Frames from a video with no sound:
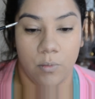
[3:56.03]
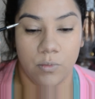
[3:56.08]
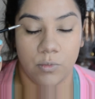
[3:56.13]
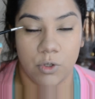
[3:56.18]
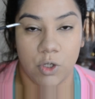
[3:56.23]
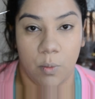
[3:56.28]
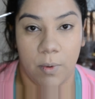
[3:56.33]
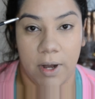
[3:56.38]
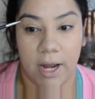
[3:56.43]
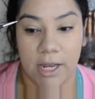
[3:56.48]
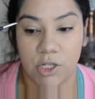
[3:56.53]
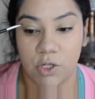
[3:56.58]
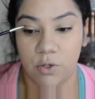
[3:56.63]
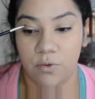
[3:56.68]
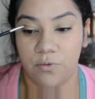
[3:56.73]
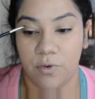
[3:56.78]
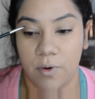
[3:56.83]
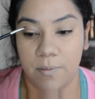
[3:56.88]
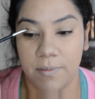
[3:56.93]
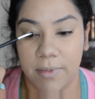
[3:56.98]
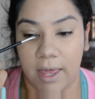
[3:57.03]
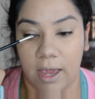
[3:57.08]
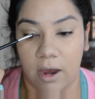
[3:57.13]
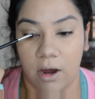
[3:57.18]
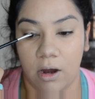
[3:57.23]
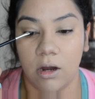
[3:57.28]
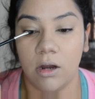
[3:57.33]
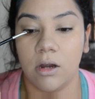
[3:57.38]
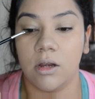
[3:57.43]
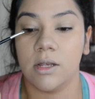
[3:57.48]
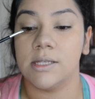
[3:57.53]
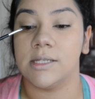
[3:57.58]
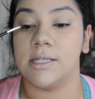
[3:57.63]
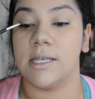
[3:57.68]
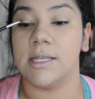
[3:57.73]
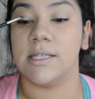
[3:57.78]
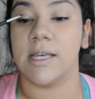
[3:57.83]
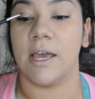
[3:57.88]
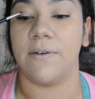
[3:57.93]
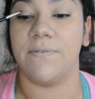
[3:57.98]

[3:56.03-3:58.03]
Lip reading: So what I do from there, since I